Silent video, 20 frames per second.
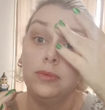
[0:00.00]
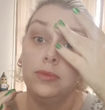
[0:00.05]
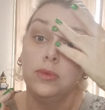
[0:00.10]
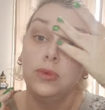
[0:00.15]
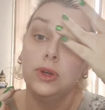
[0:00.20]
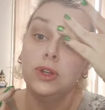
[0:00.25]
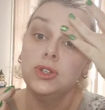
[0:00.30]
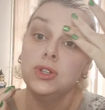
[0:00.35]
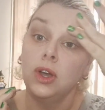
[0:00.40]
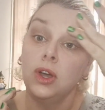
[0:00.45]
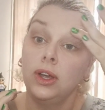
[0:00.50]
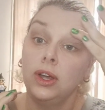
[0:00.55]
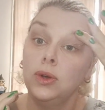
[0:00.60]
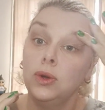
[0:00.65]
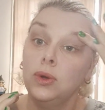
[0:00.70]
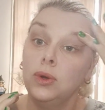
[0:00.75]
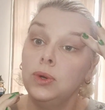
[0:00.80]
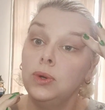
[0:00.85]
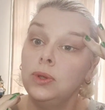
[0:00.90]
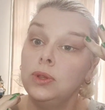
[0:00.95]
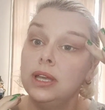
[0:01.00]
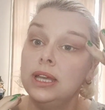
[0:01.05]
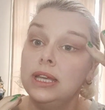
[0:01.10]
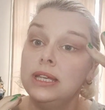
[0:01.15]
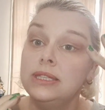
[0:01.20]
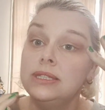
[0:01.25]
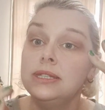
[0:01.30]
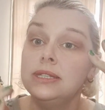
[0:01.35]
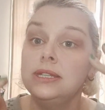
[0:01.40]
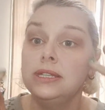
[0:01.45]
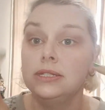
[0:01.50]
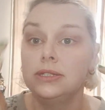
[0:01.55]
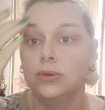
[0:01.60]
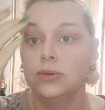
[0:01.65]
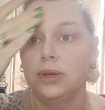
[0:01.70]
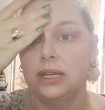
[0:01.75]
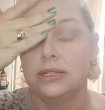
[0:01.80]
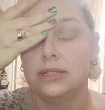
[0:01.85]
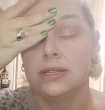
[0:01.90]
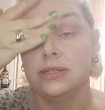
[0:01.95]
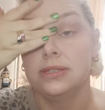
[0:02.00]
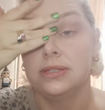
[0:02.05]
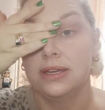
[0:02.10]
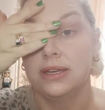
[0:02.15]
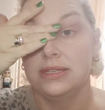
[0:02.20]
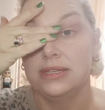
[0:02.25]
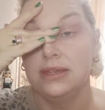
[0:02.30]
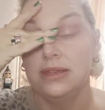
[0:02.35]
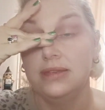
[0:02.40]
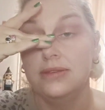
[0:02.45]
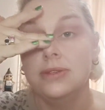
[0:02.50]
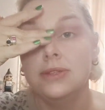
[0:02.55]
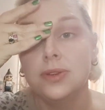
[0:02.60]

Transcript: which I call incidental exercising.